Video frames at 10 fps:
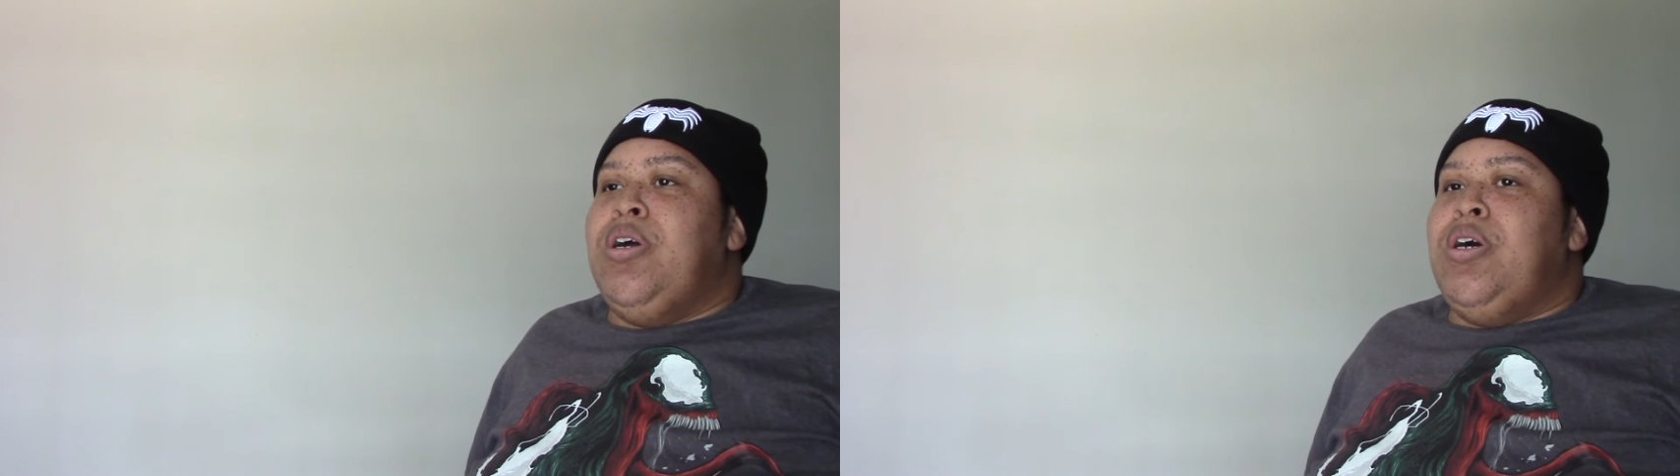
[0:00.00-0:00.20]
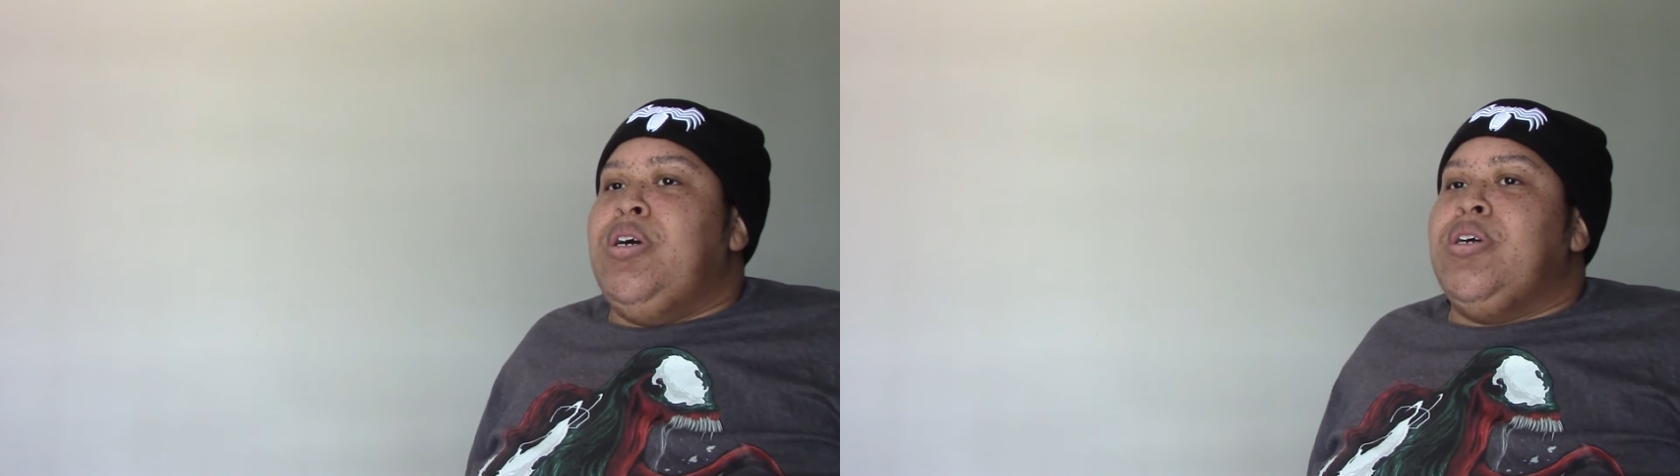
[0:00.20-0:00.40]

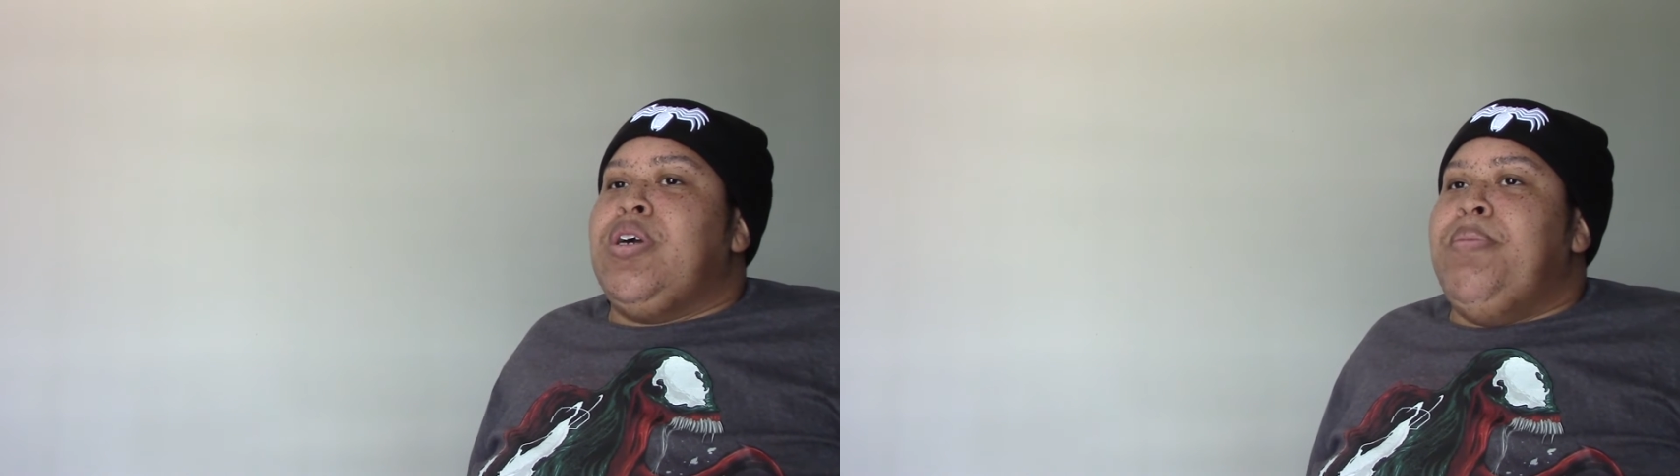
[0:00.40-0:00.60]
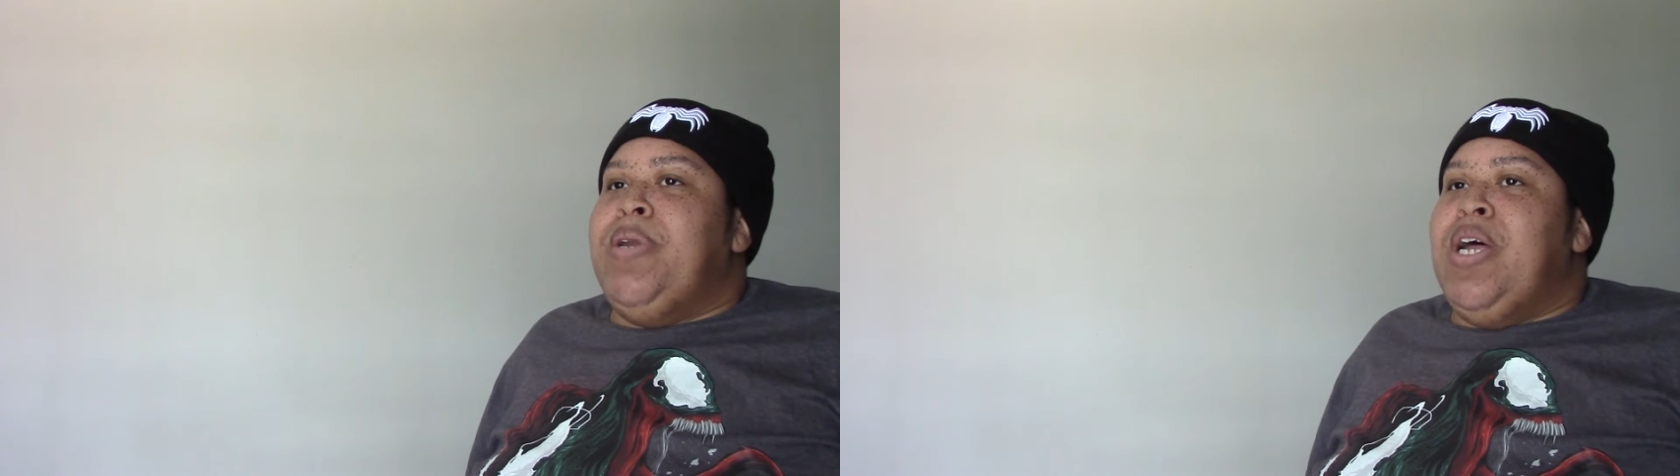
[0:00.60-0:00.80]

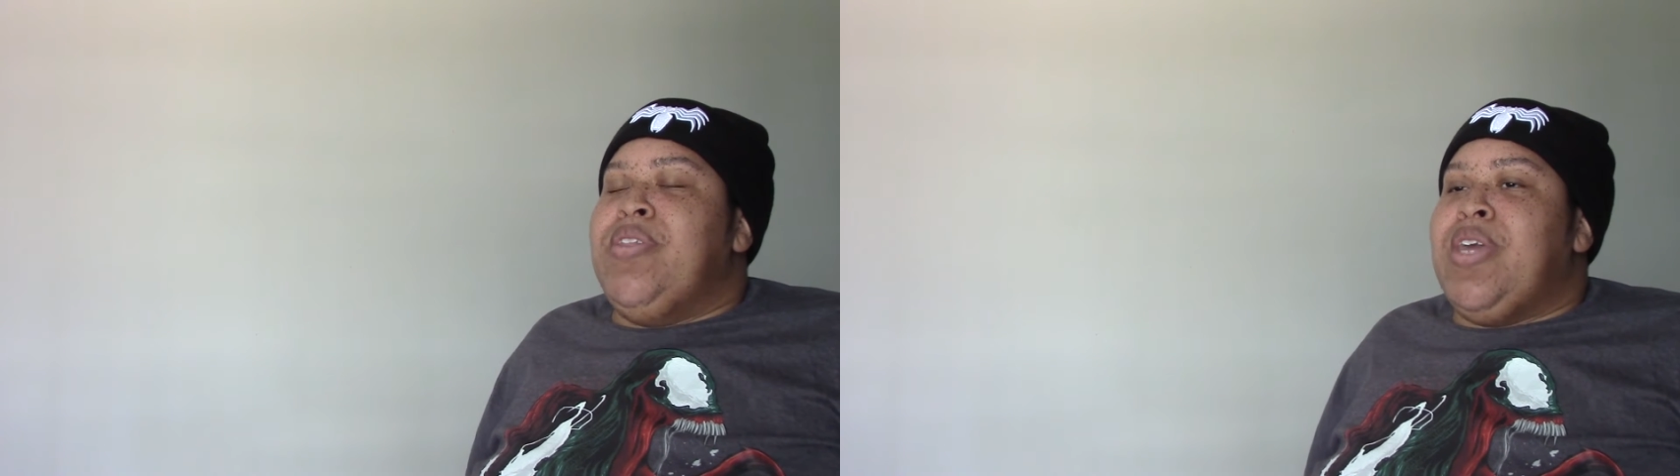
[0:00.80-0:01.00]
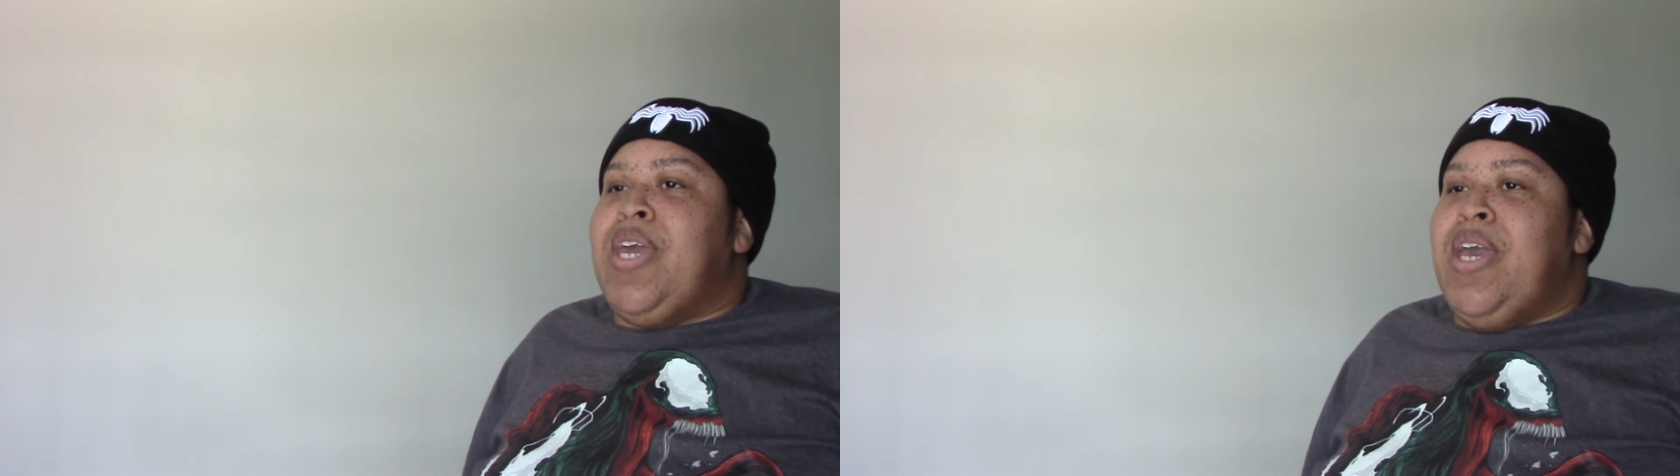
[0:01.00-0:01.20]
coming
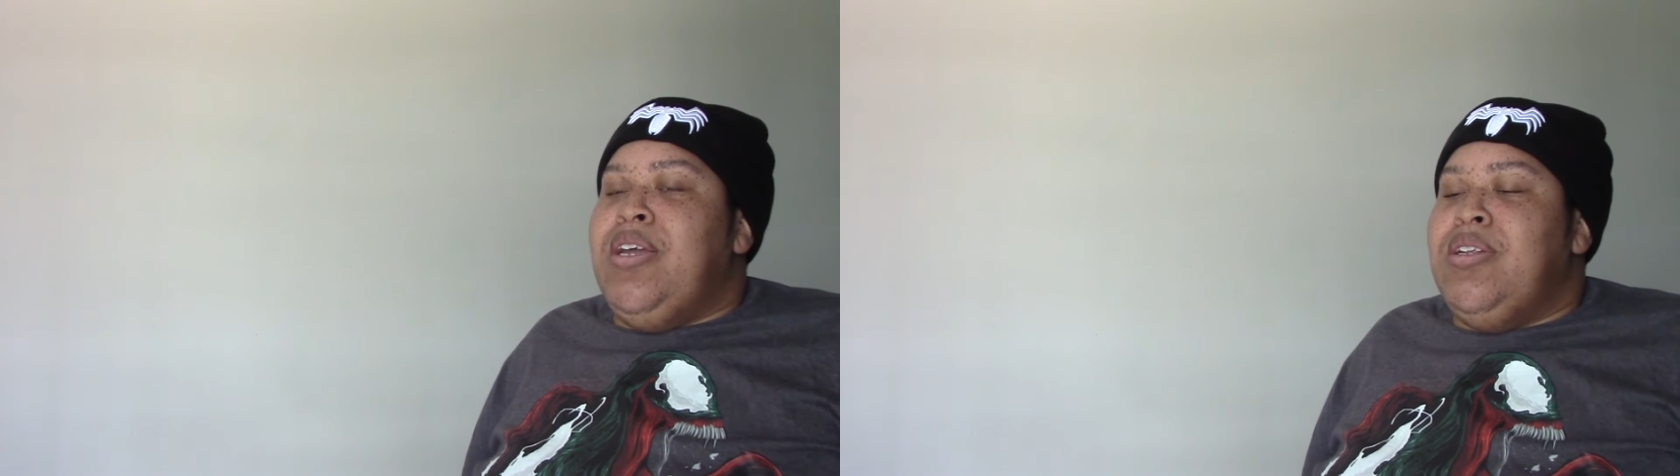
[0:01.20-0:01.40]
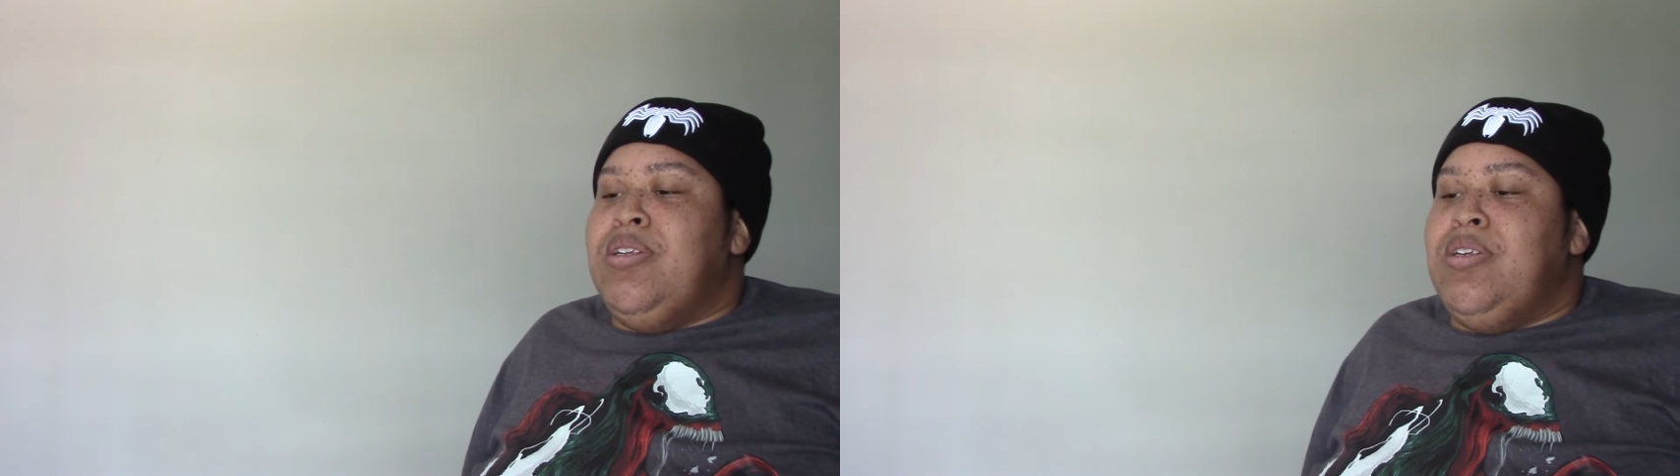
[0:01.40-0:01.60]
out of the gate.